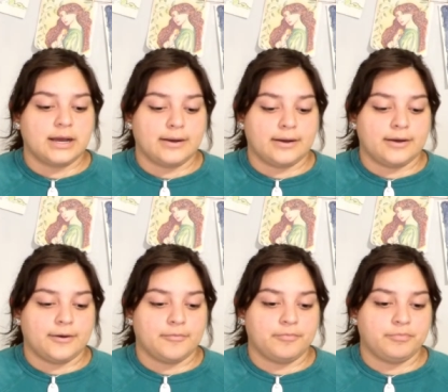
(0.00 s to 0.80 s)

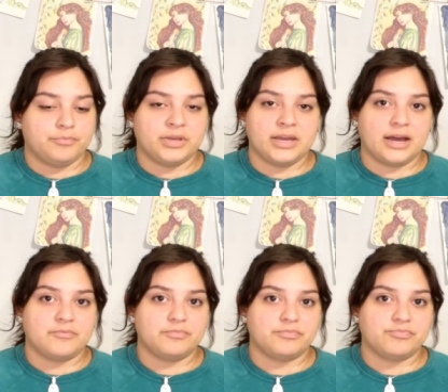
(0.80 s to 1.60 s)
um, but yeah,
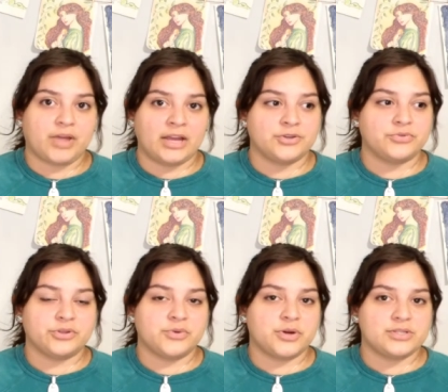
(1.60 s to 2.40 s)
I just
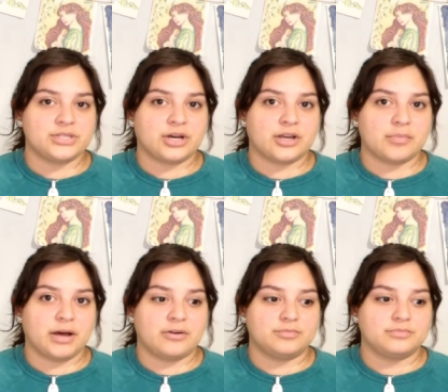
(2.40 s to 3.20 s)
really wanted to talk
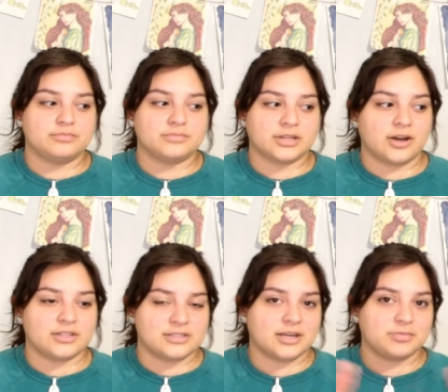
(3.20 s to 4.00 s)
about the
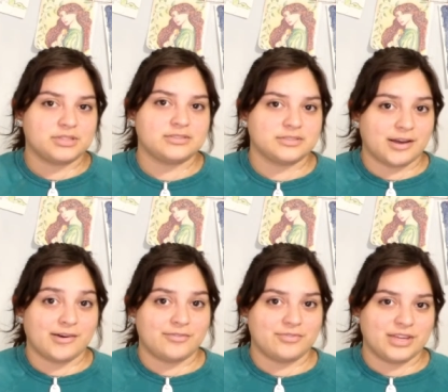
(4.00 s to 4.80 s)
concept
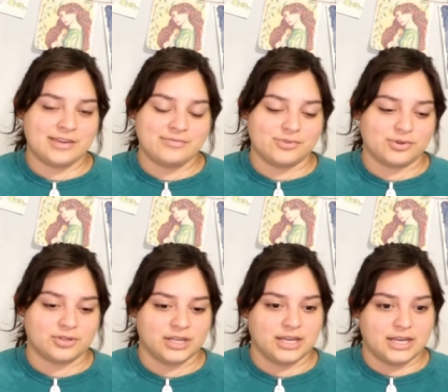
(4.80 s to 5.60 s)
of
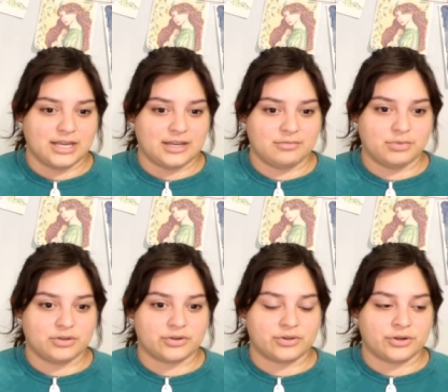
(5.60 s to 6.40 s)
evil in
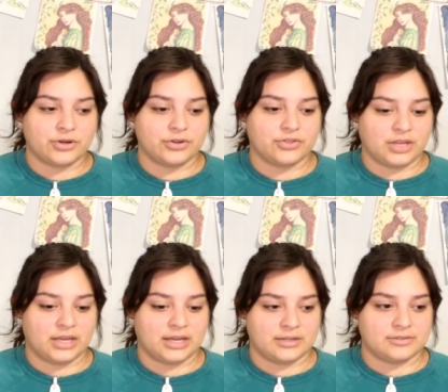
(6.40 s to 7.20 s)
Middle Earth
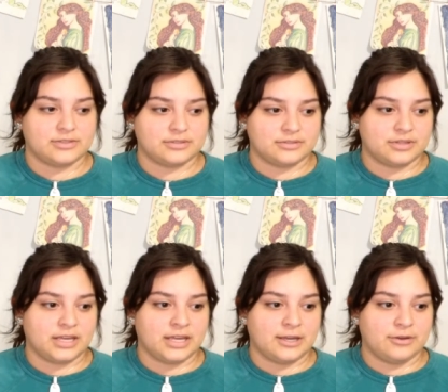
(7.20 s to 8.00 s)
and
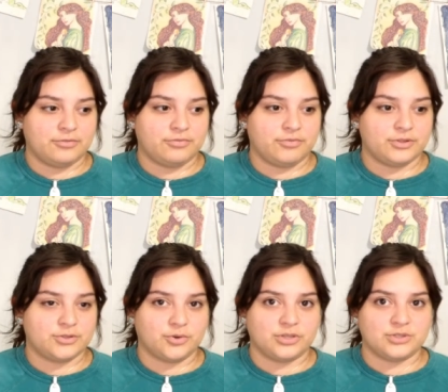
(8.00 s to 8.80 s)
if
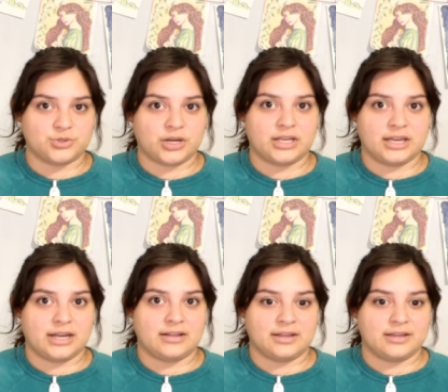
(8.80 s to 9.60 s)
Tolkien's trying to get
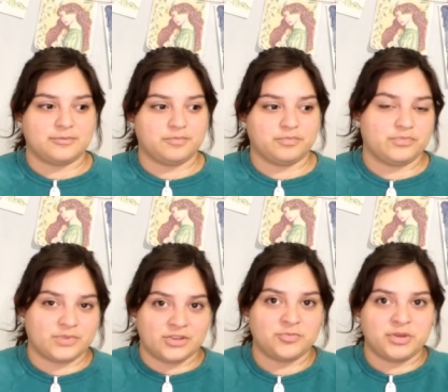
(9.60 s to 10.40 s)
at like
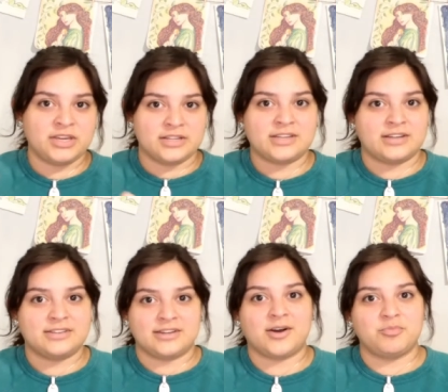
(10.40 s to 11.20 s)
just be
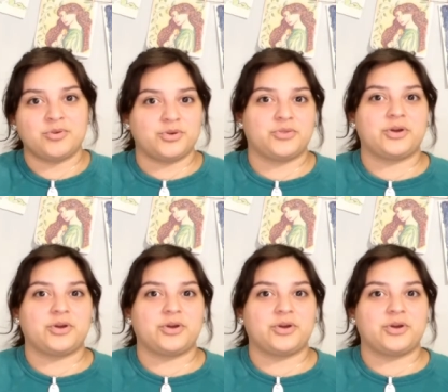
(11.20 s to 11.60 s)
content and humble with